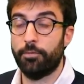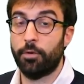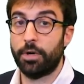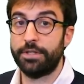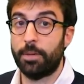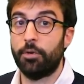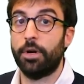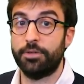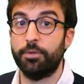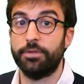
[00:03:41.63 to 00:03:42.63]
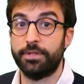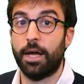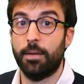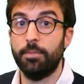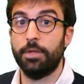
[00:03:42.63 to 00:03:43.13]
for example, response
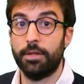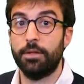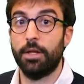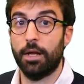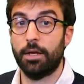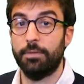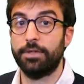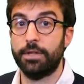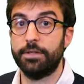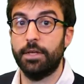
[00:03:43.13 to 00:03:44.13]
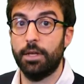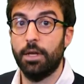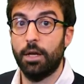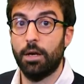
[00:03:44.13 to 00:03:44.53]
time, that gives us the